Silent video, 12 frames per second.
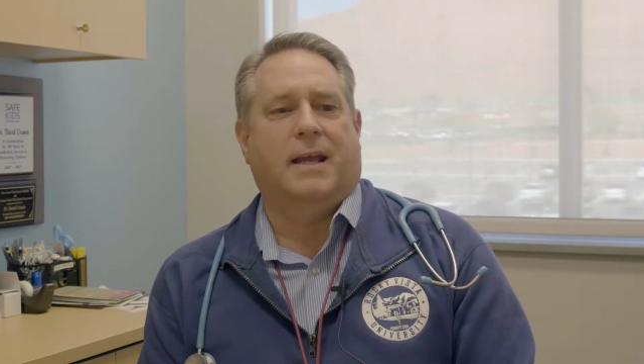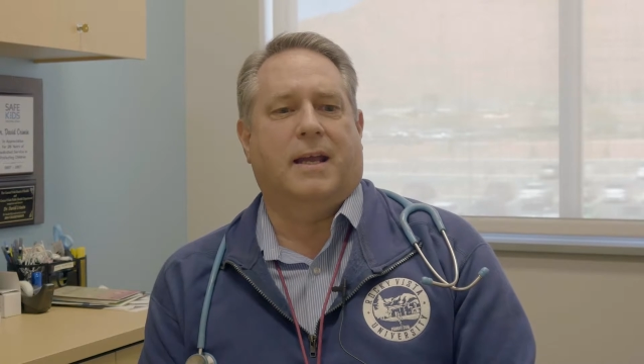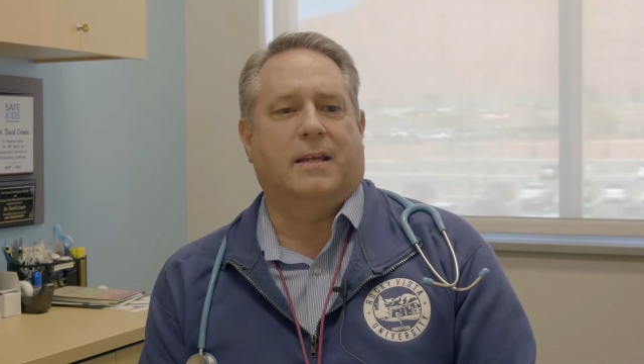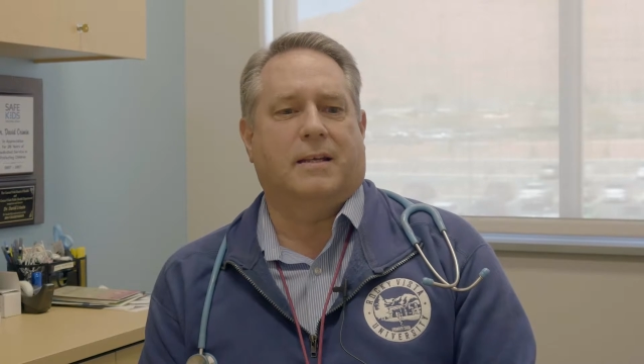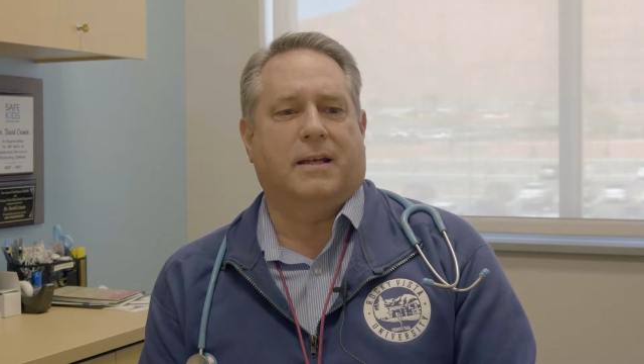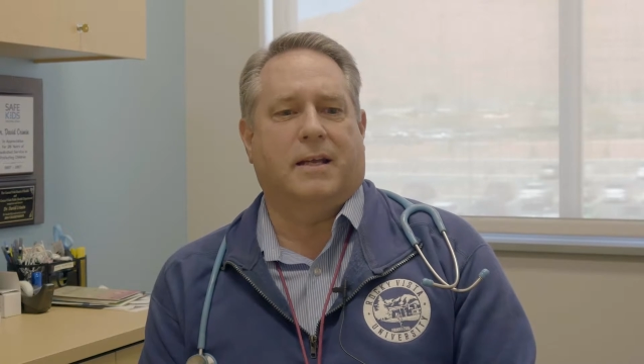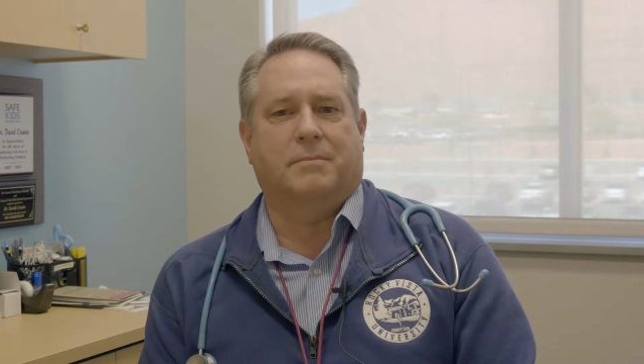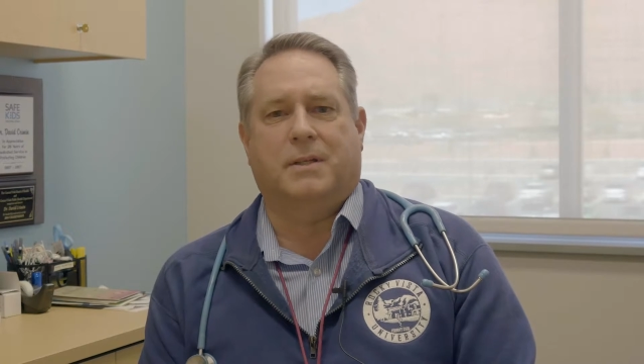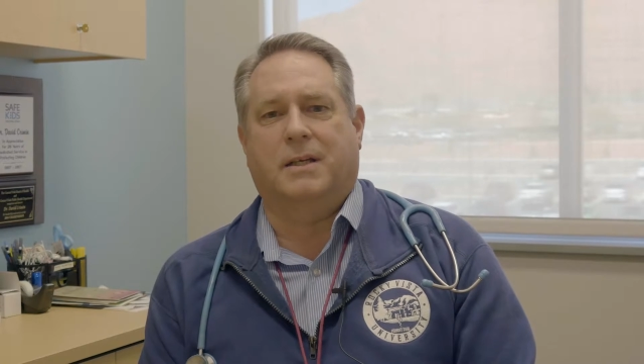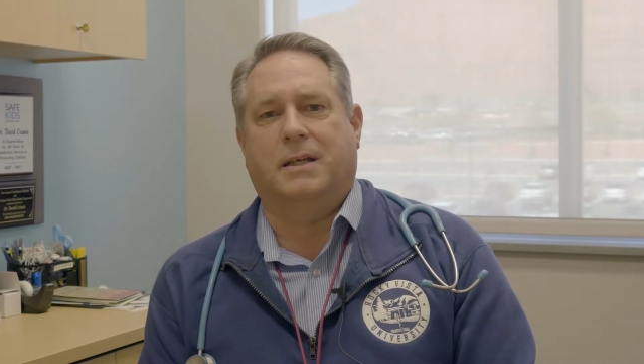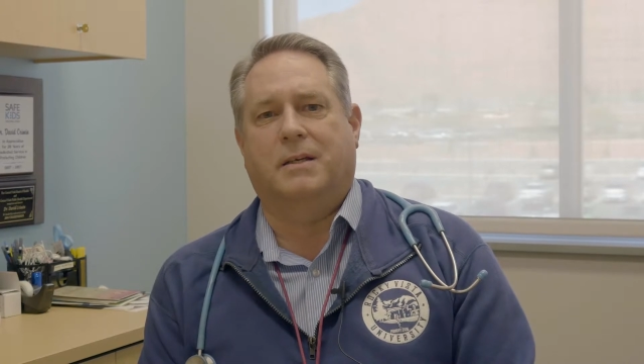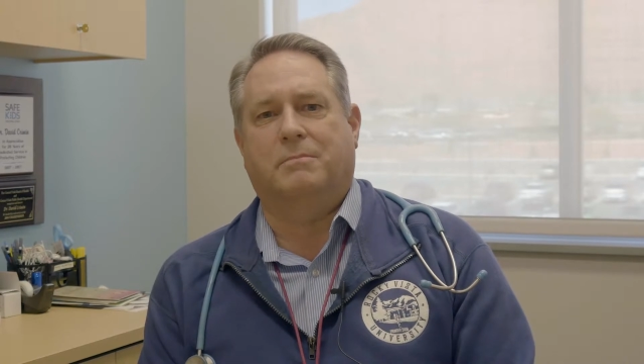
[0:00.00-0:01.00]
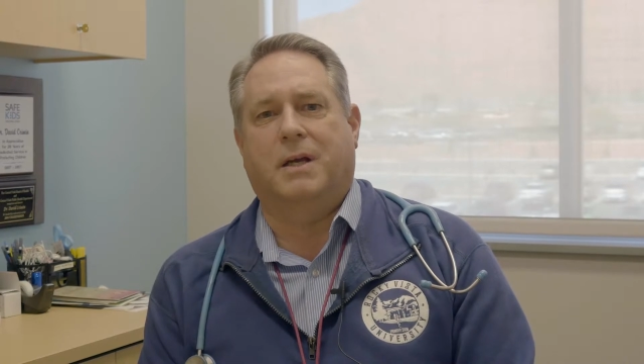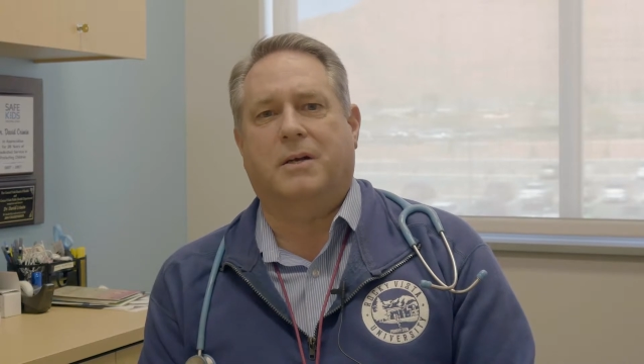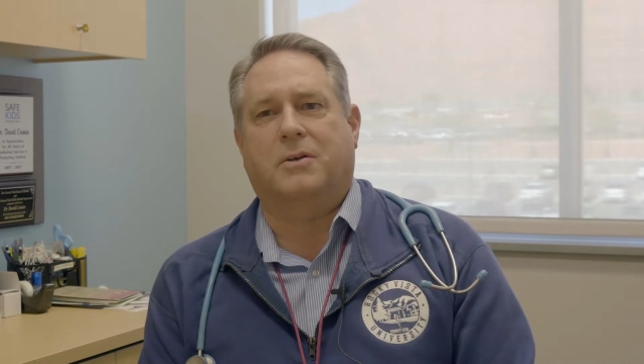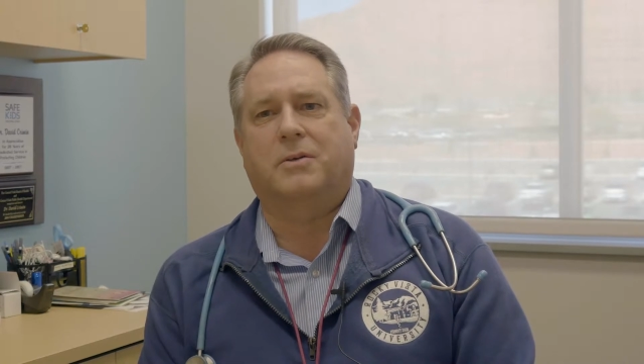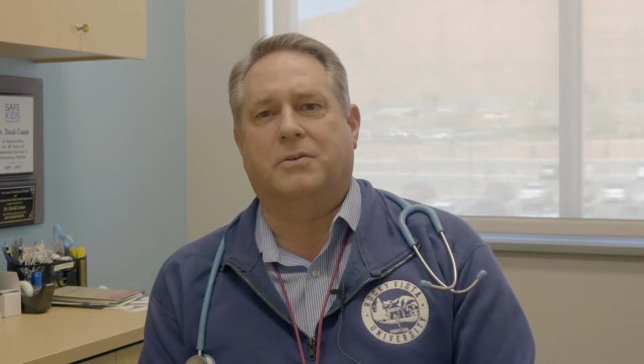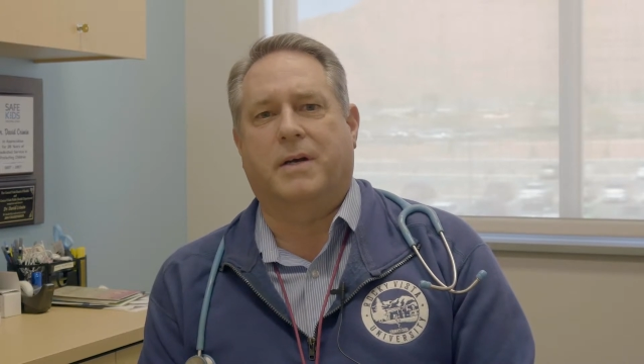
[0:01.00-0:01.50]
and I am the
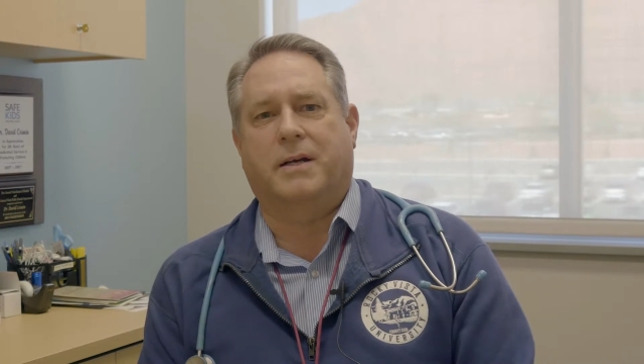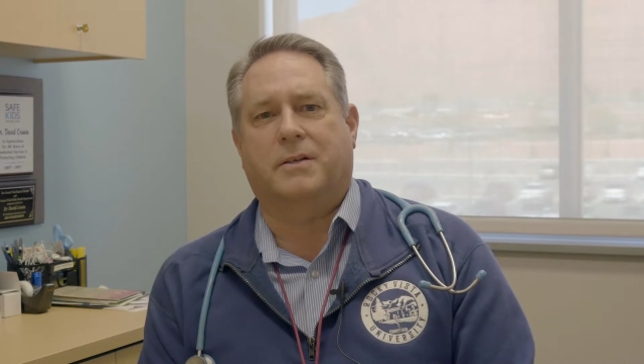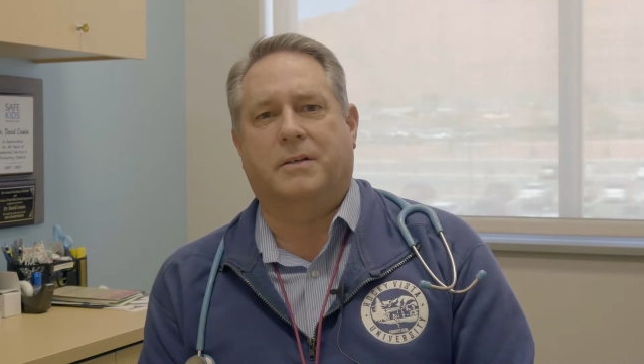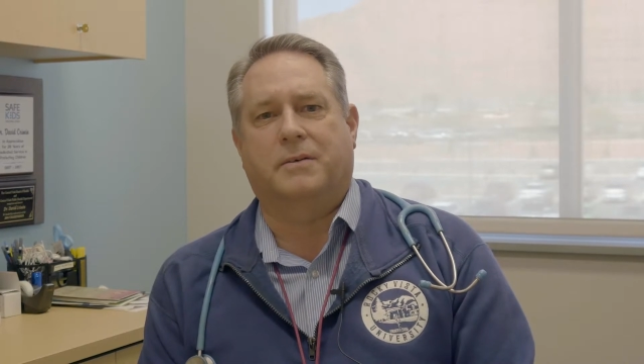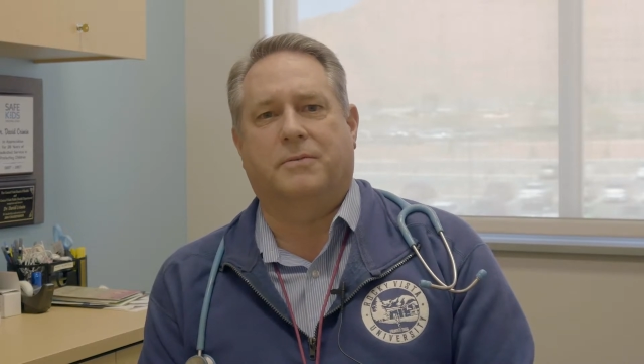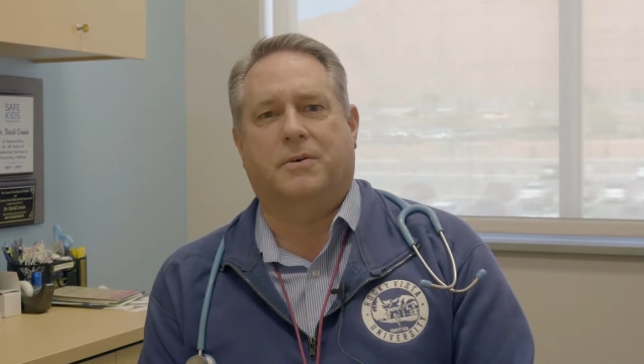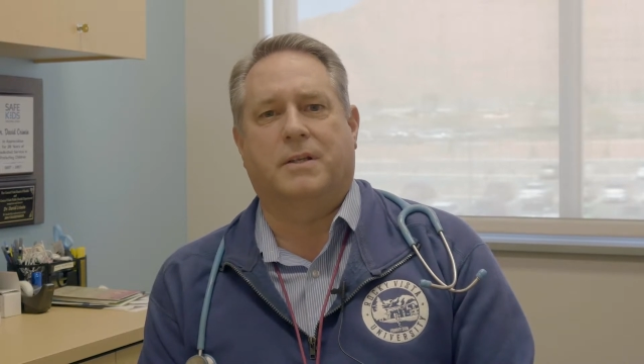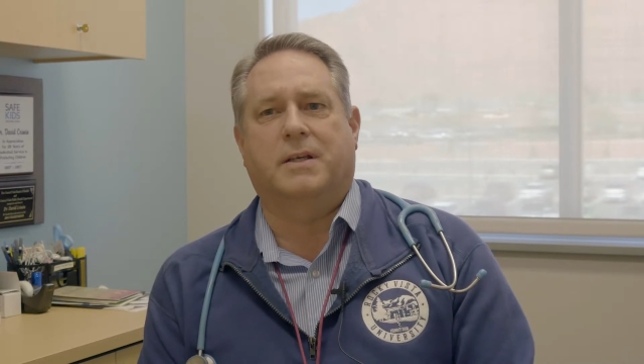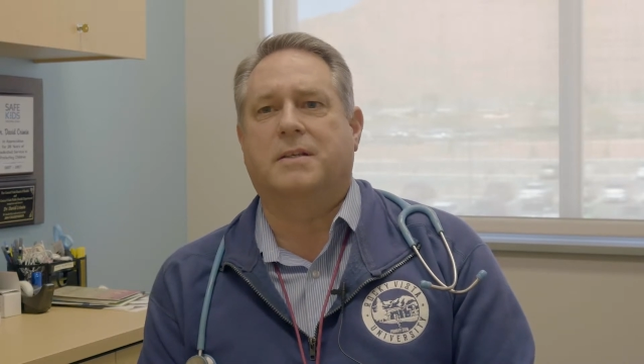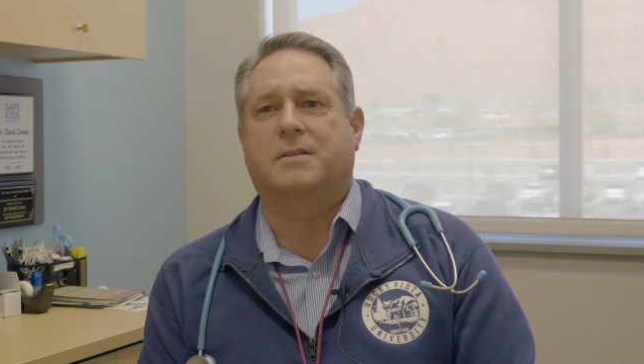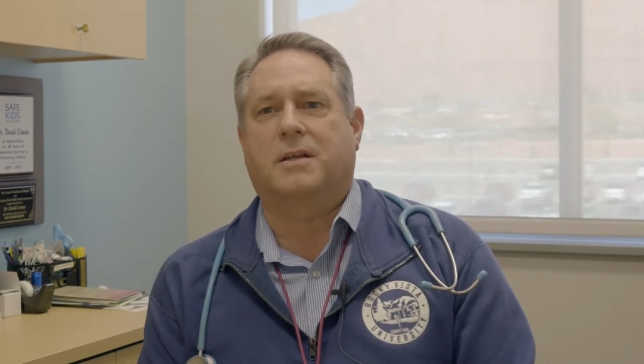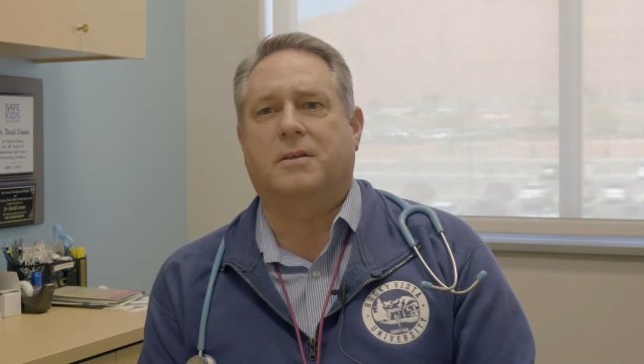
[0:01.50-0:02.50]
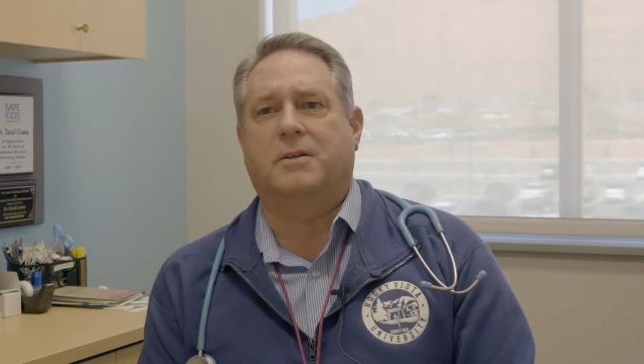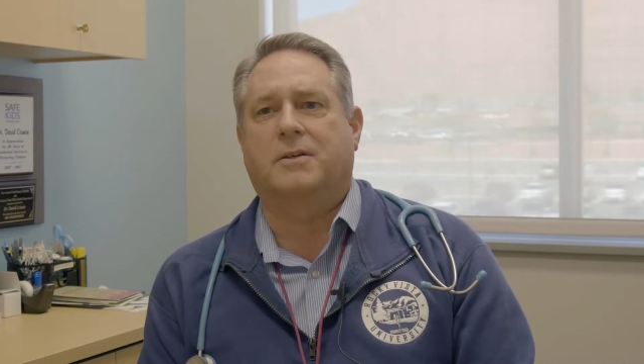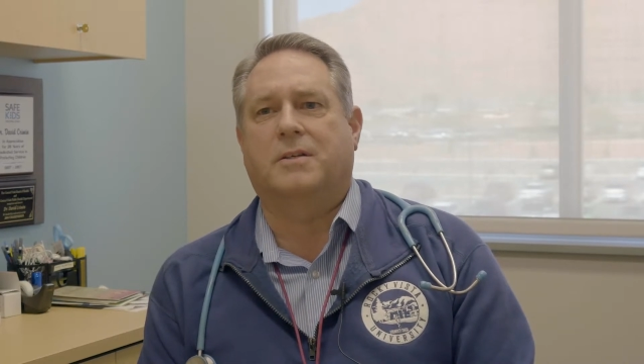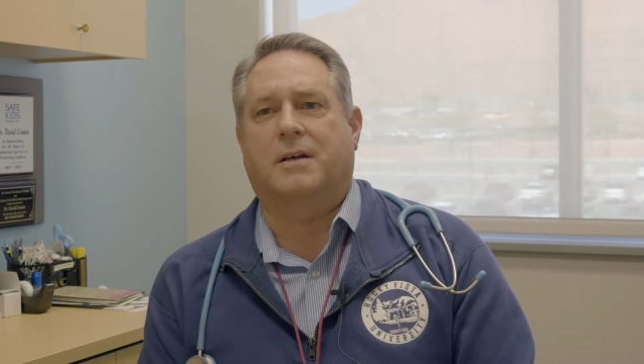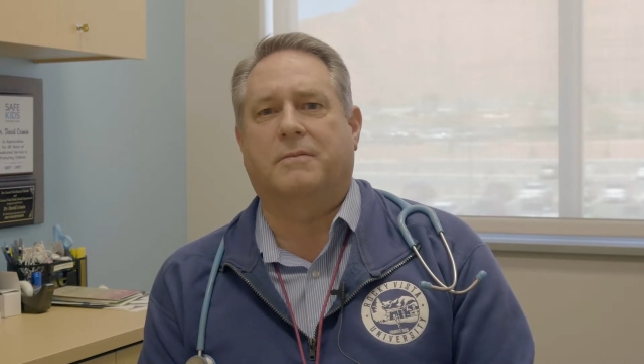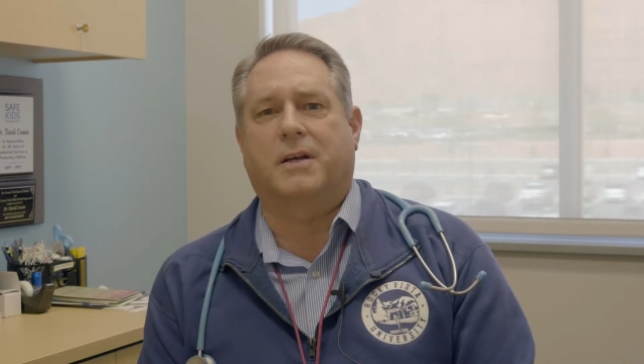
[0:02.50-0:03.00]
medical director for the Southern
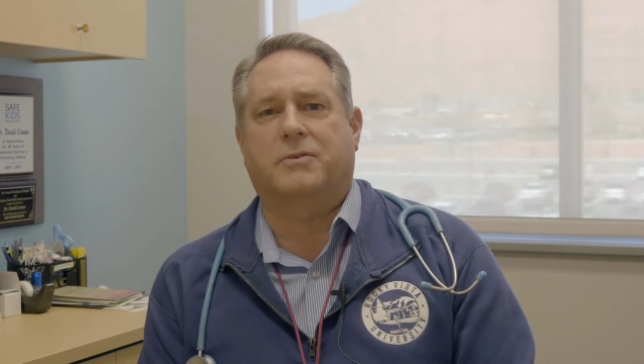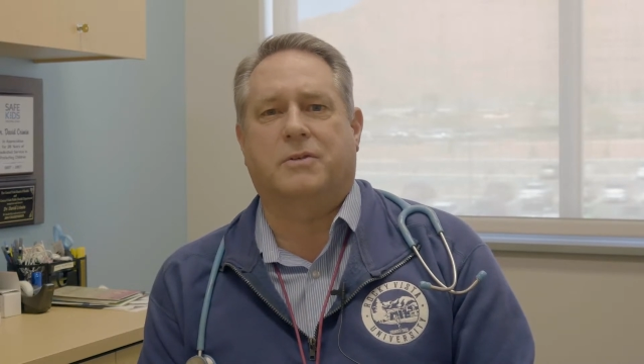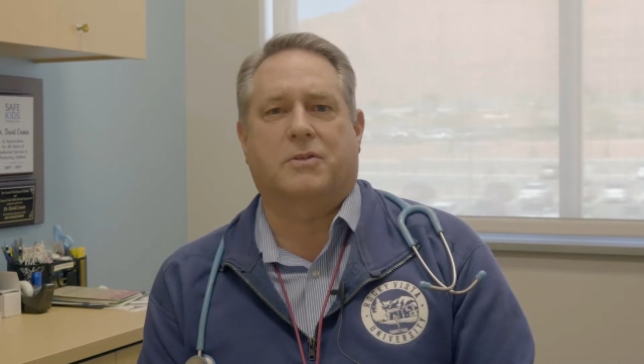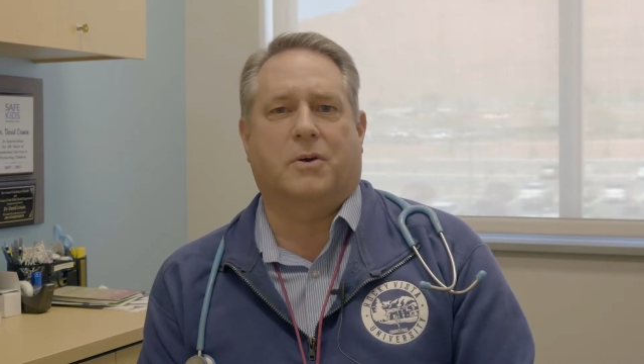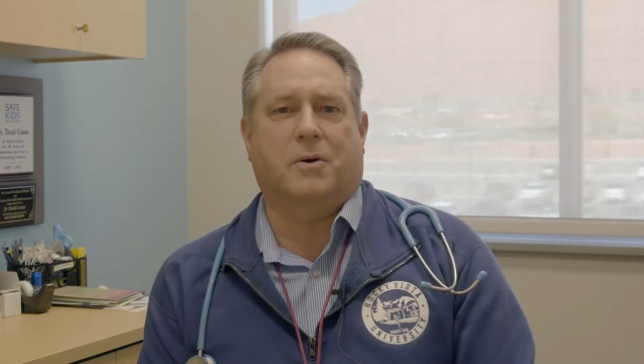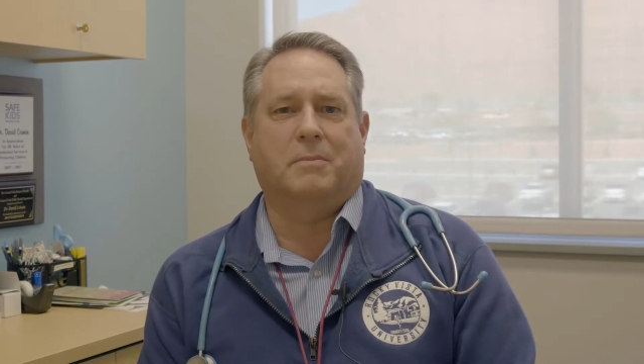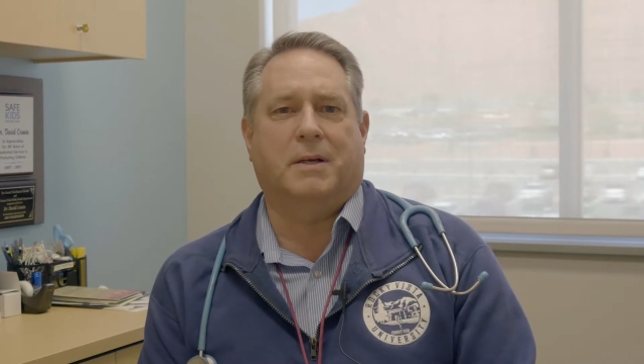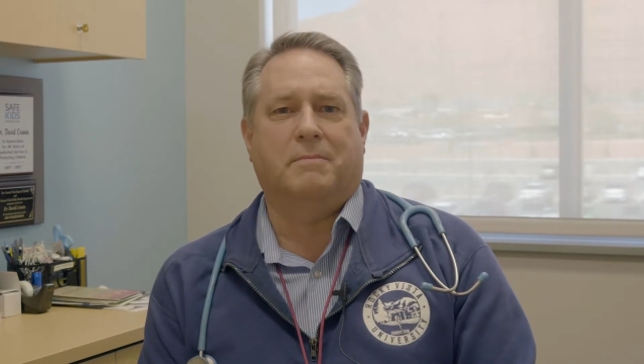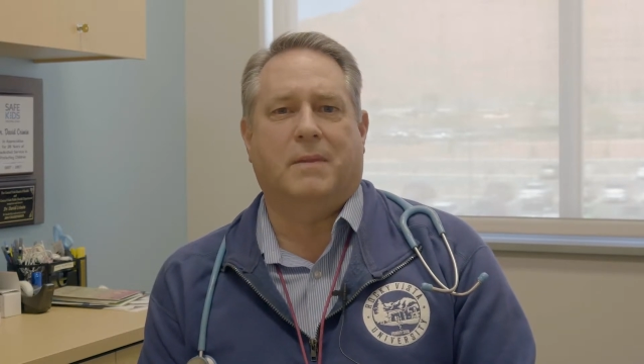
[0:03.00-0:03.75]
Utah Veterans Home,